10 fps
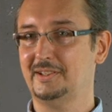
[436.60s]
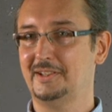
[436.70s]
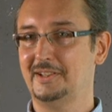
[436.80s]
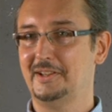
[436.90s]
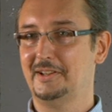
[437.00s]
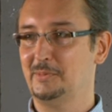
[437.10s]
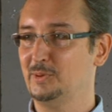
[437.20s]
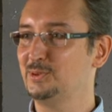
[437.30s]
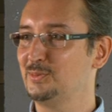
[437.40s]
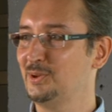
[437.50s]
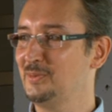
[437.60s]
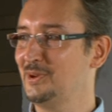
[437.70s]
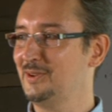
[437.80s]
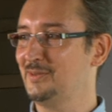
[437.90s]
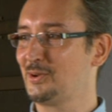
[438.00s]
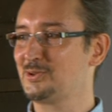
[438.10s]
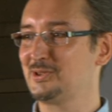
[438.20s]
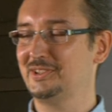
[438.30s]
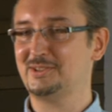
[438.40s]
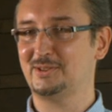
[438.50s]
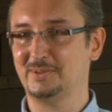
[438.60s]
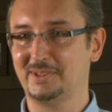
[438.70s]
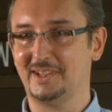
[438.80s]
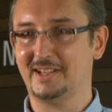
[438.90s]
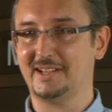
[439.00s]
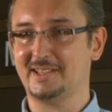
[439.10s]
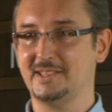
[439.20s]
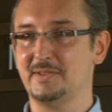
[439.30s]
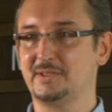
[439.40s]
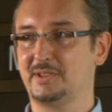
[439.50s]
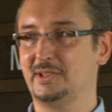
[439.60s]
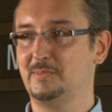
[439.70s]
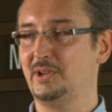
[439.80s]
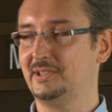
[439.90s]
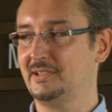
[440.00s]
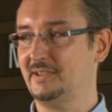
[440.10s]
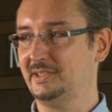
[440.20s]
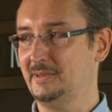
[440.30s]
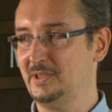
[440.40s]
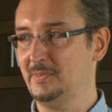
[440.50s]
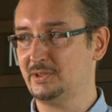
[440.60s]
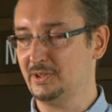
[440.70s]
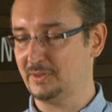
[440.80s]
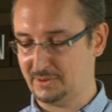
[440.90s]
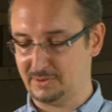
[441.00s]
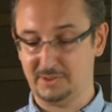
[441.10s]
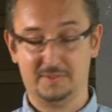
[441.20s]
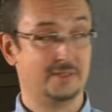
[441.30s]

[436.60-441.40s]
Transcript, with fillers: In general, we are more and more armed to, to access the market more